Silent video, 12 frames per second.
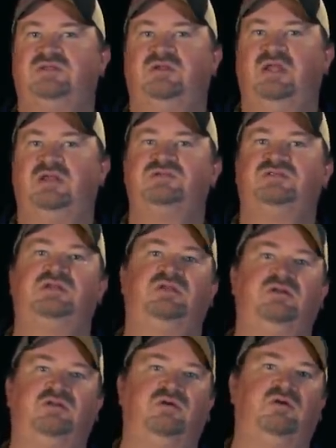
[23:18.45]
they're interested,
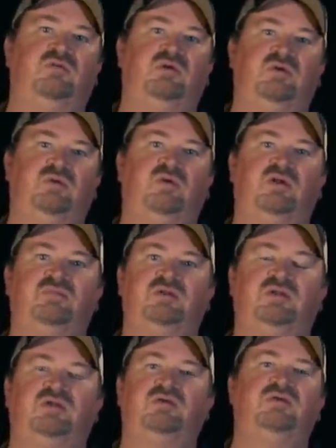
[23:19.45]
they're doing what we want them
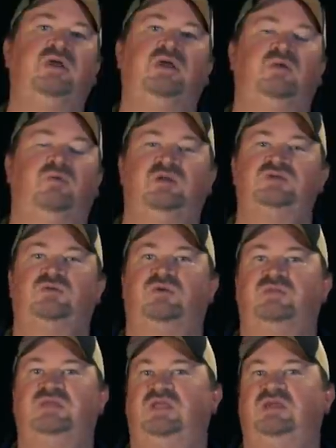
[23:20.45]
to do. We just
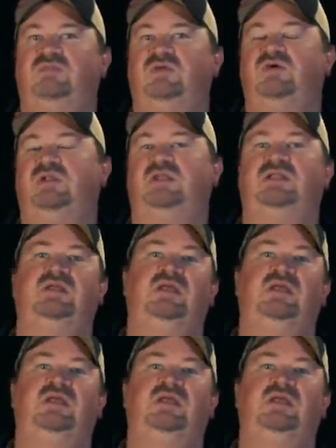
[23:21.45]
want them to keep doing it.